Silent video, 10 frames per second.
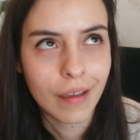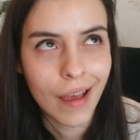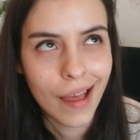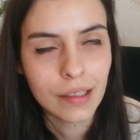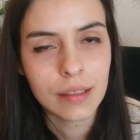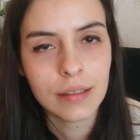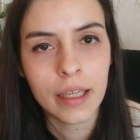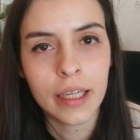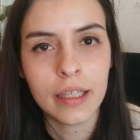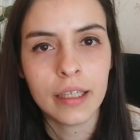
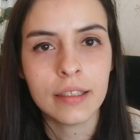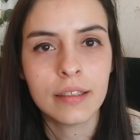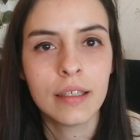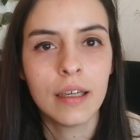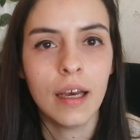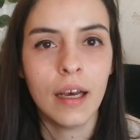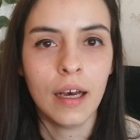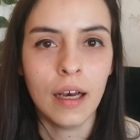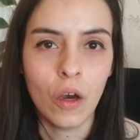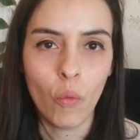hesitated
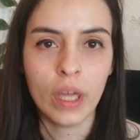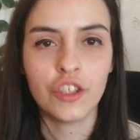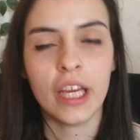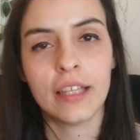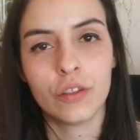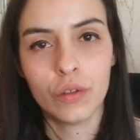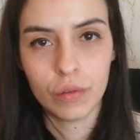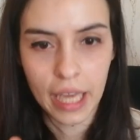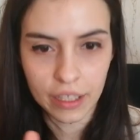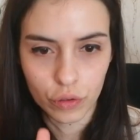when she
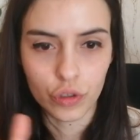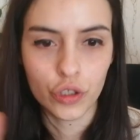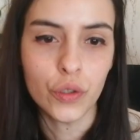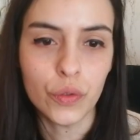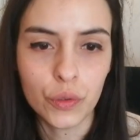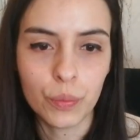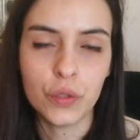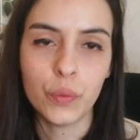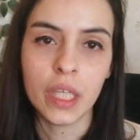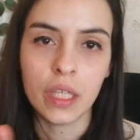had to choose
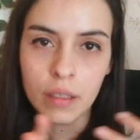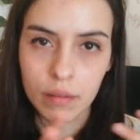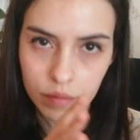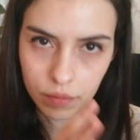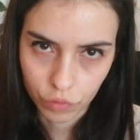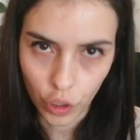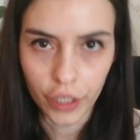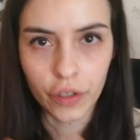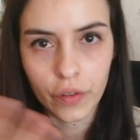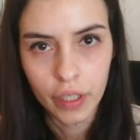between
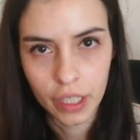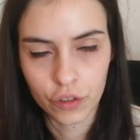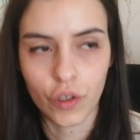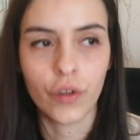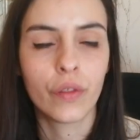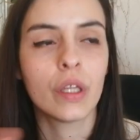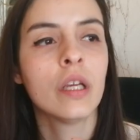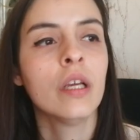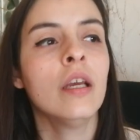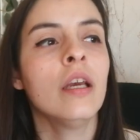Dracula and Jonathan.
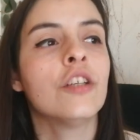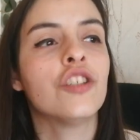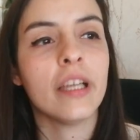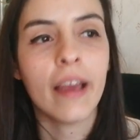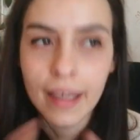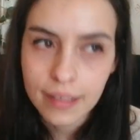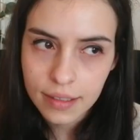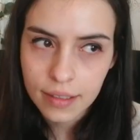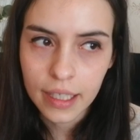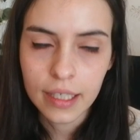She
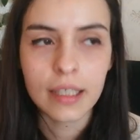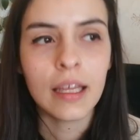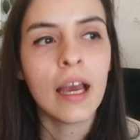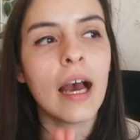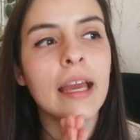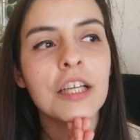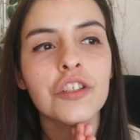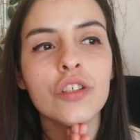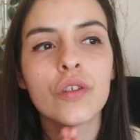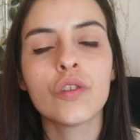hesitated. I
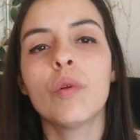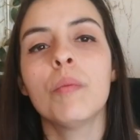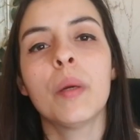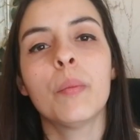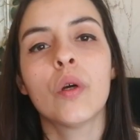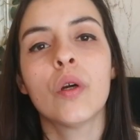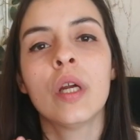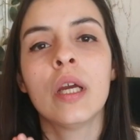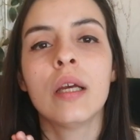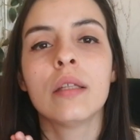actually don't
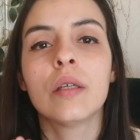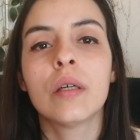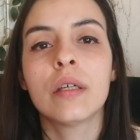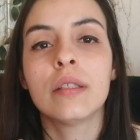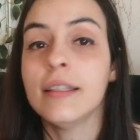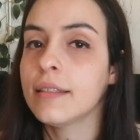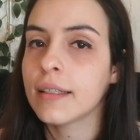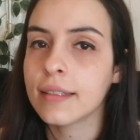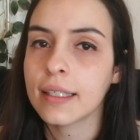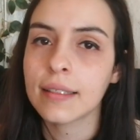remember the
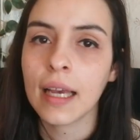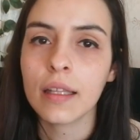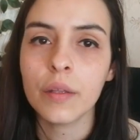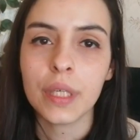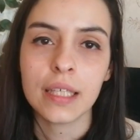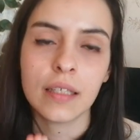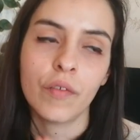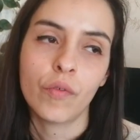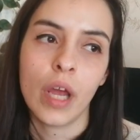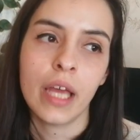details exactly because
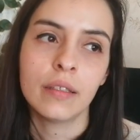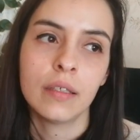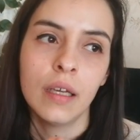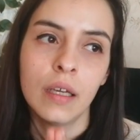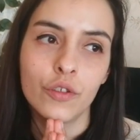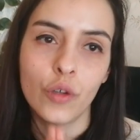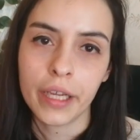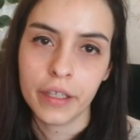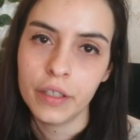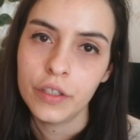I read
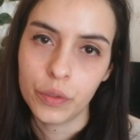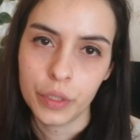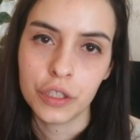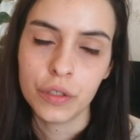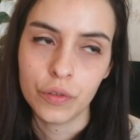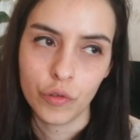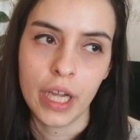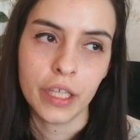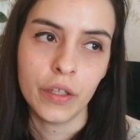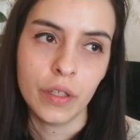Dracula, the original
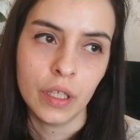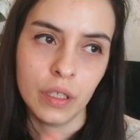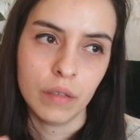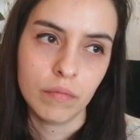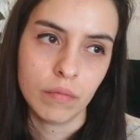Dracula,